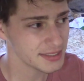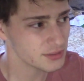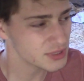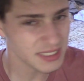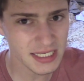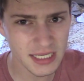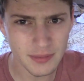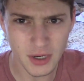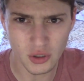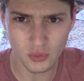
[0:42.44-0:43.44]
As I was thinking
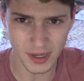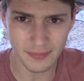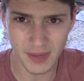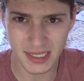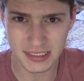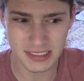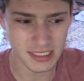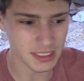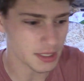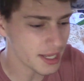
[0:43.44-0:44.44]
about great minds
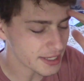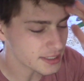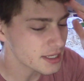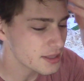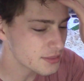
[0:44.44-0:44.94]
think alike,